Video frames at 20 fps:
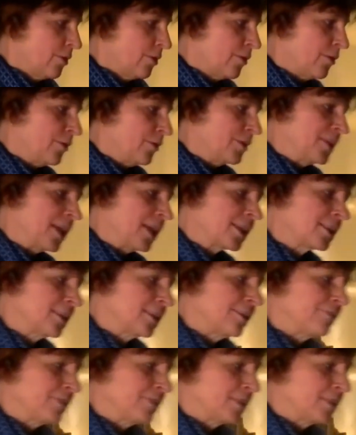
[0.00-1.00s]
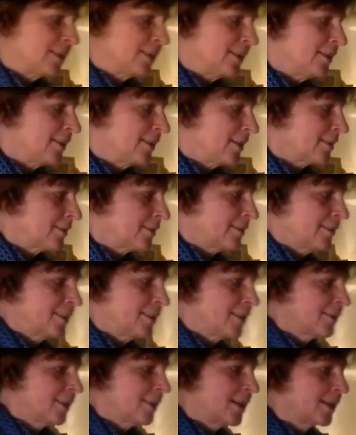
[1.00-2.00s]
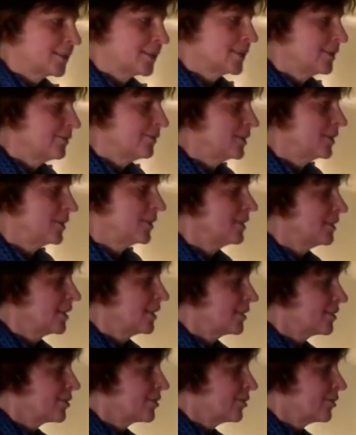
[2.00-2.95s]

or an activity, that's another activity that's